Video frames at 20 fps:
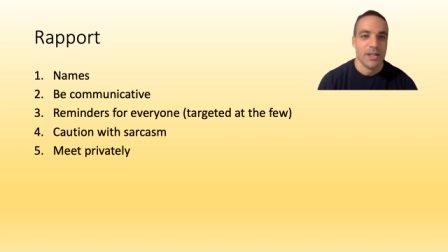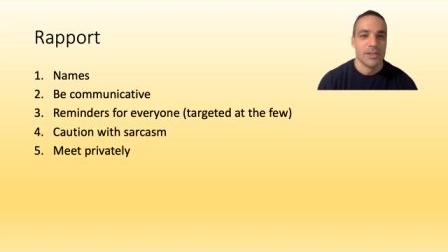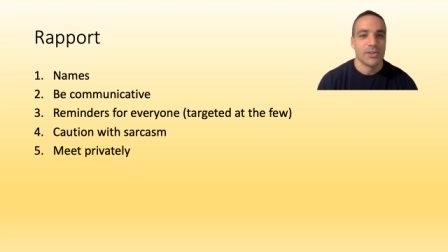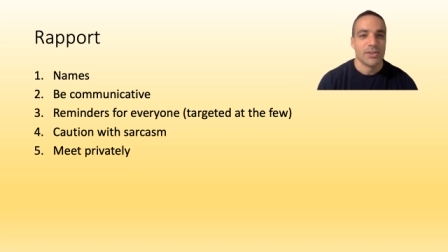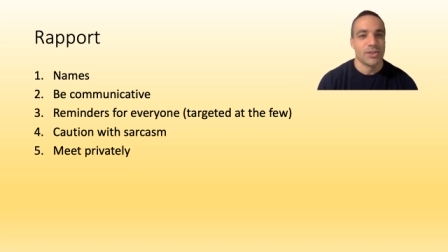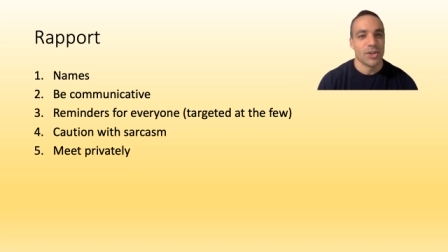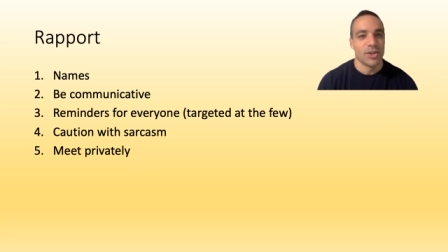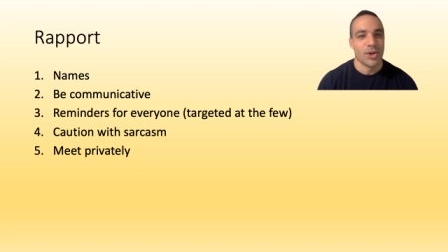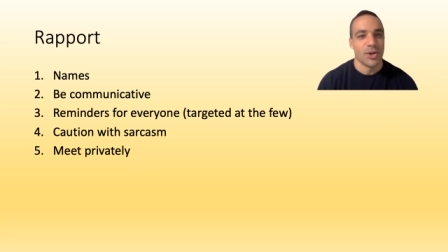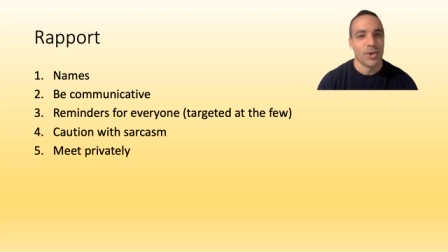
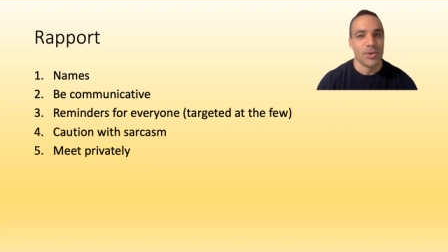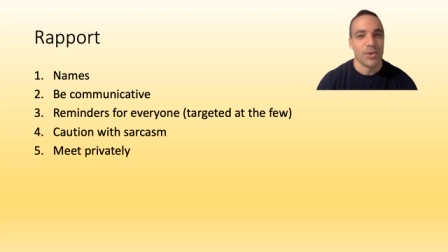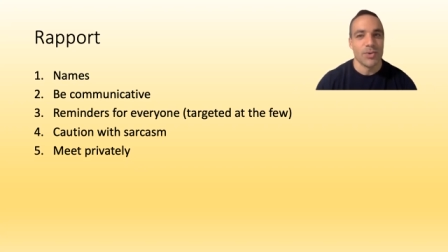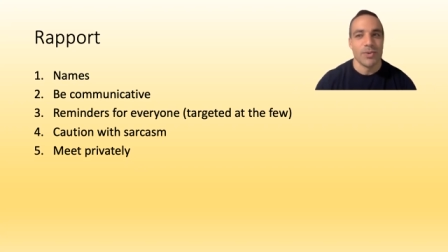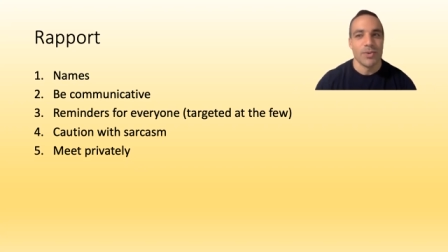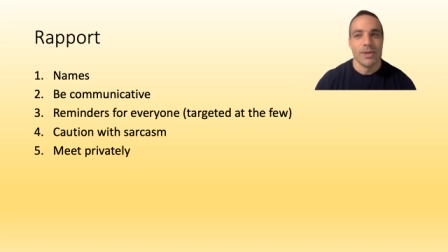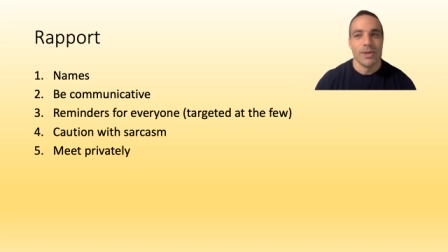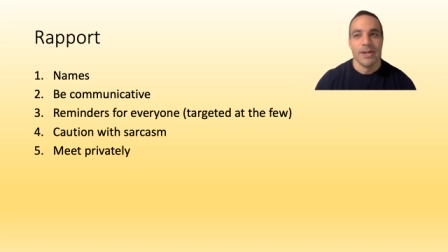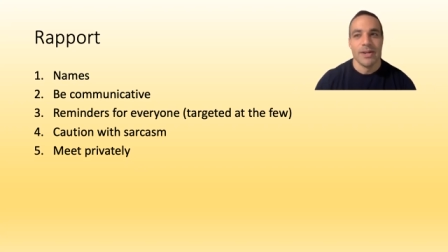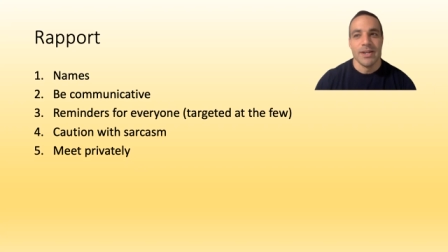
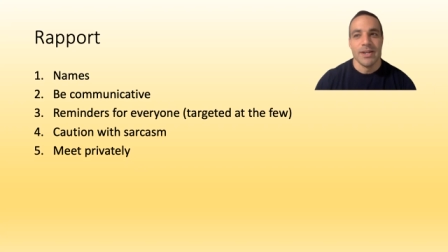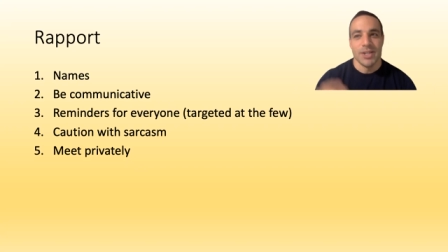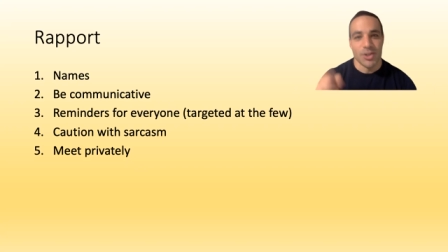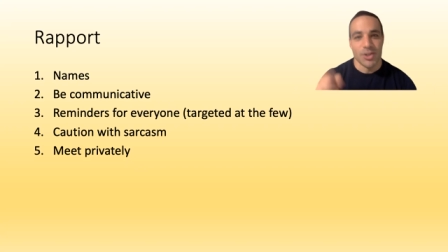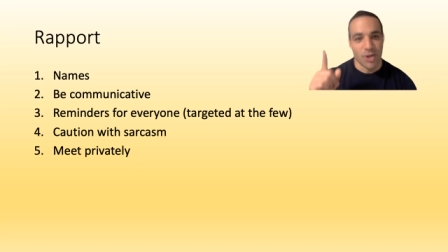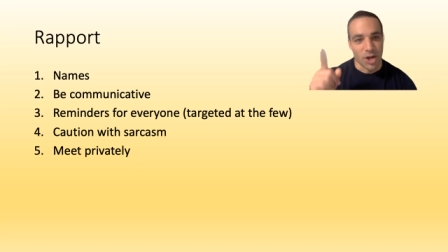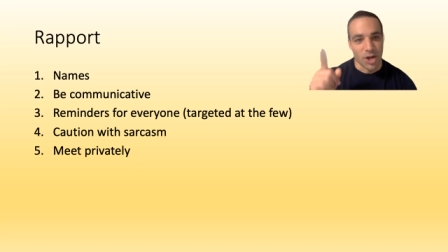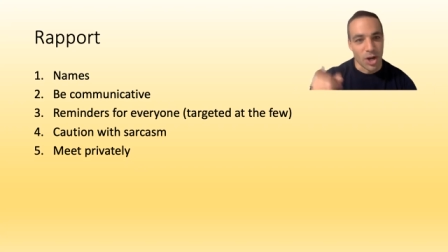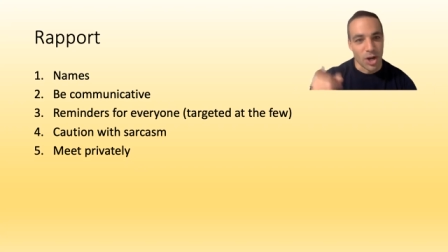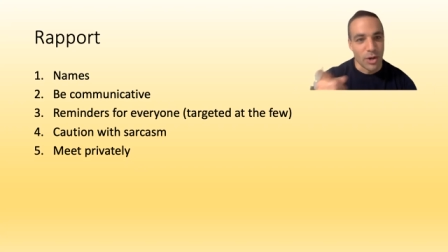So you
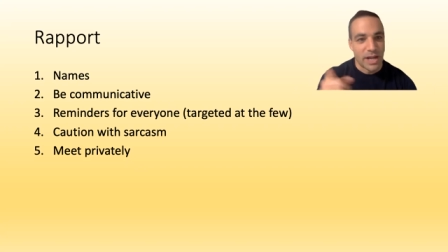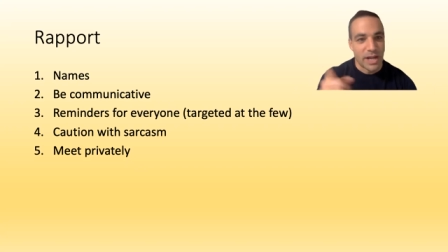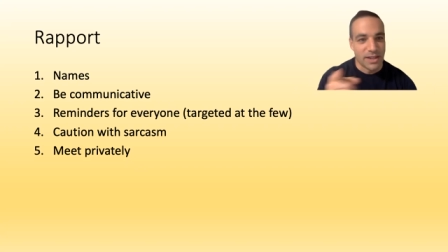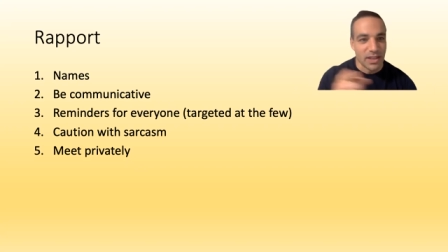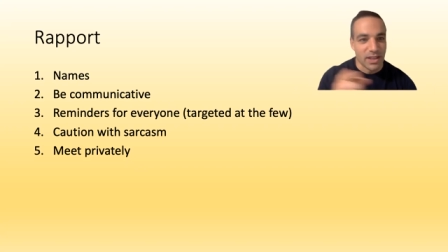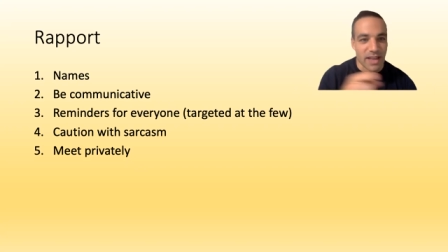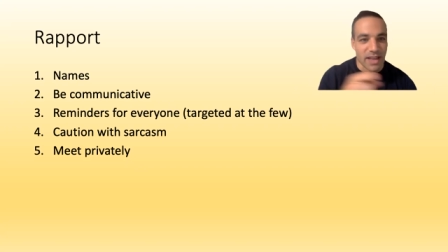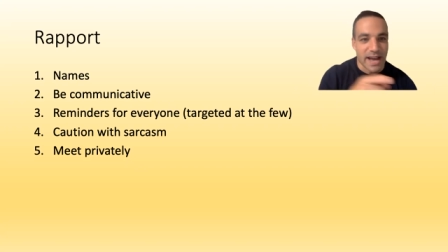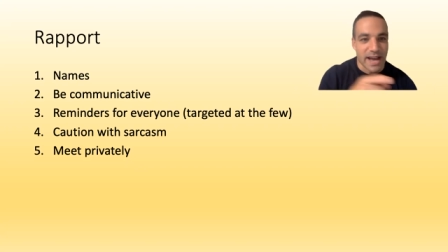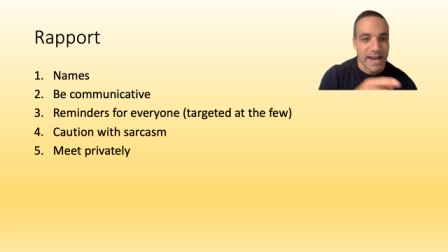can go down
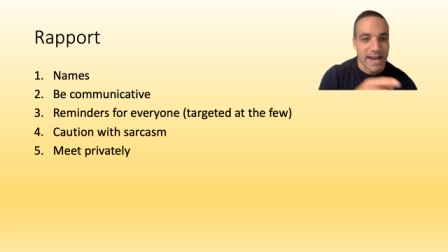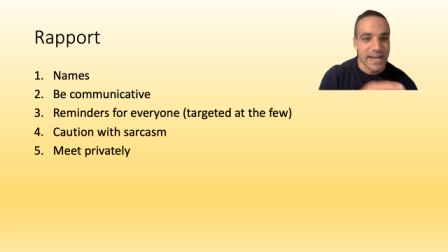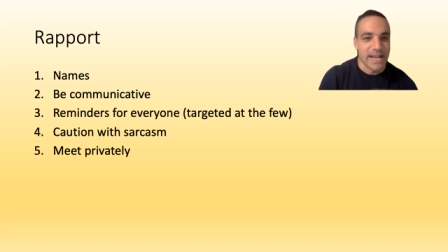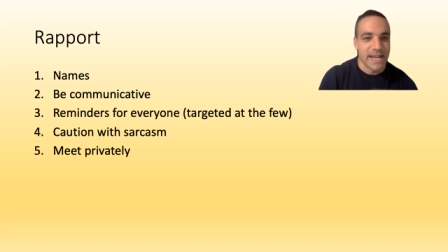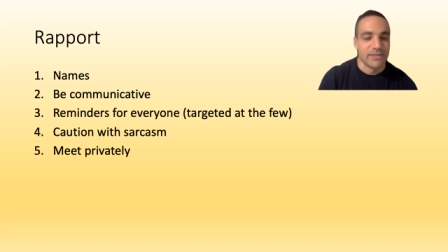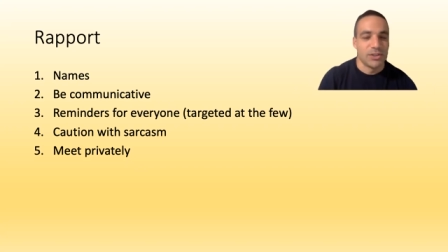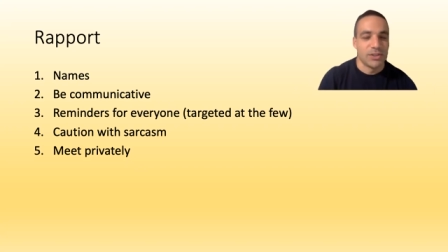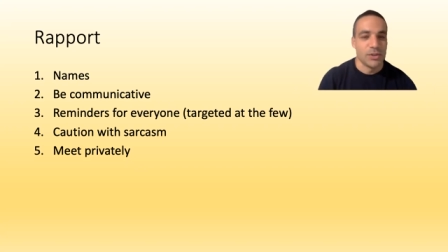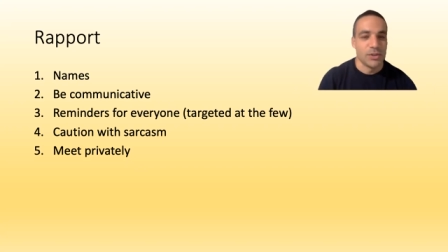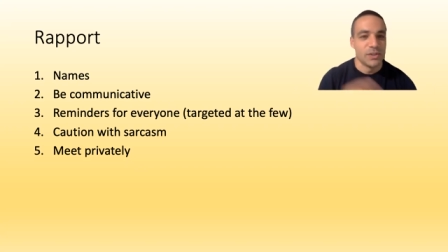the line,
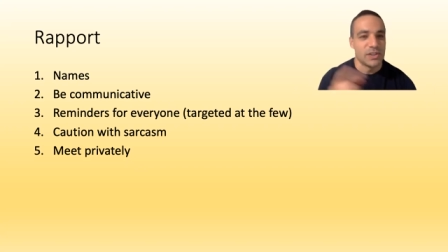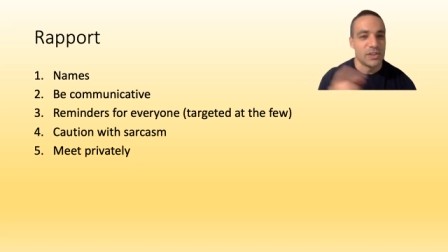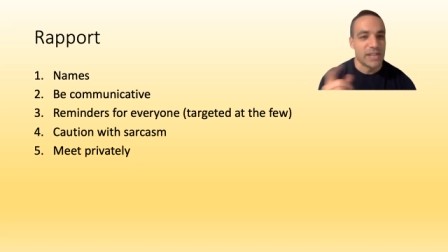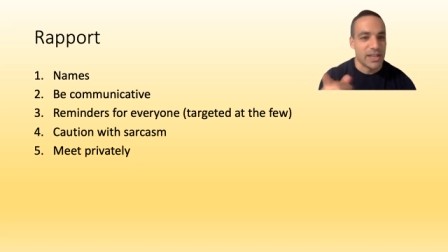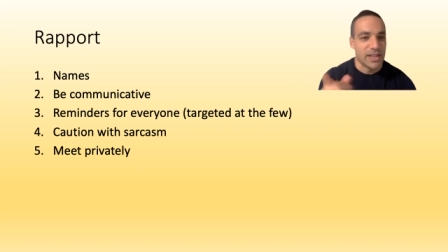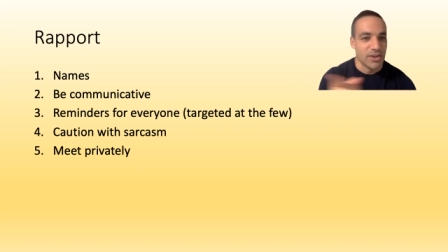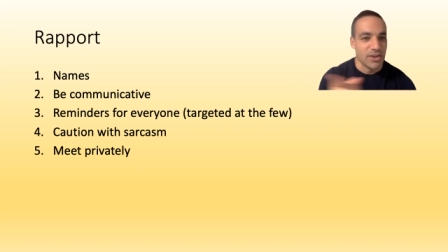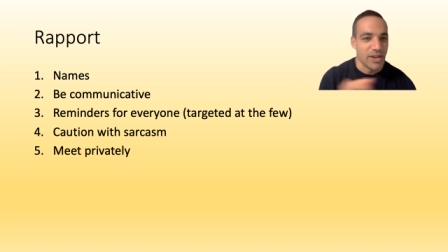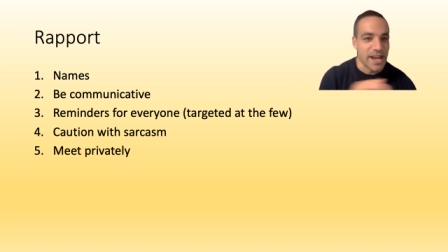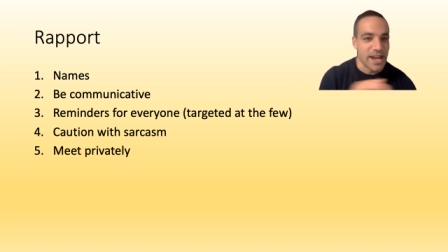have students
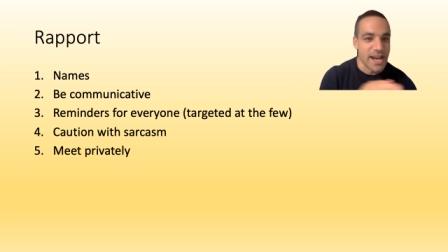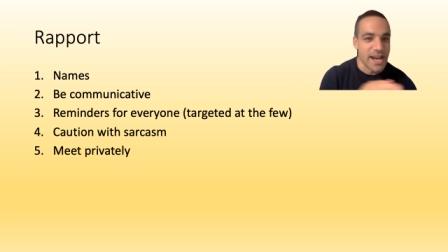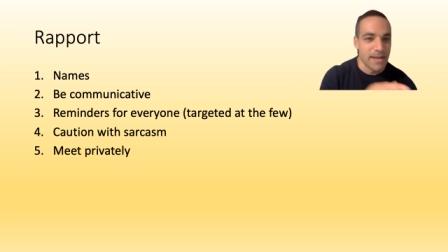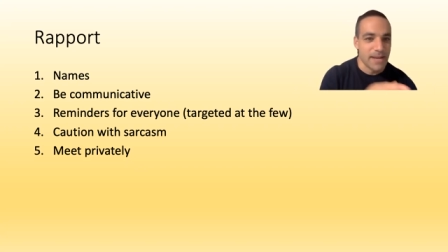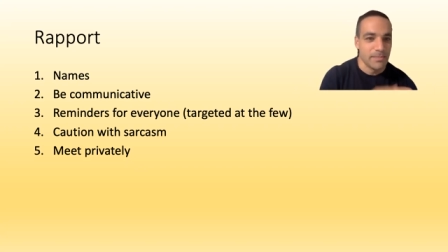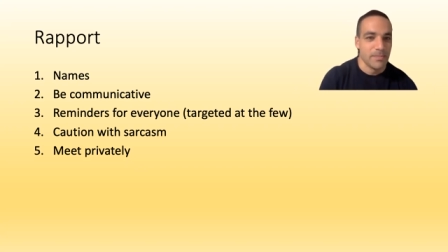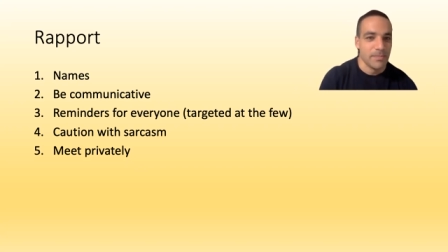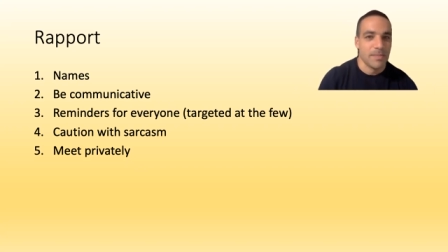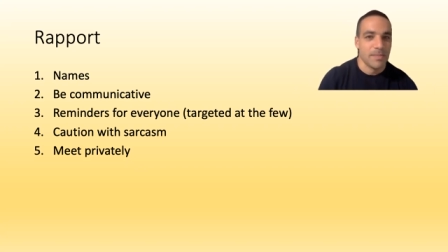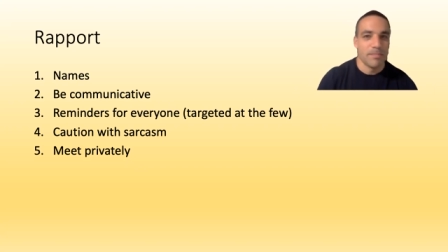say their
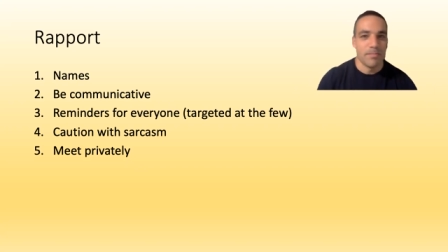name,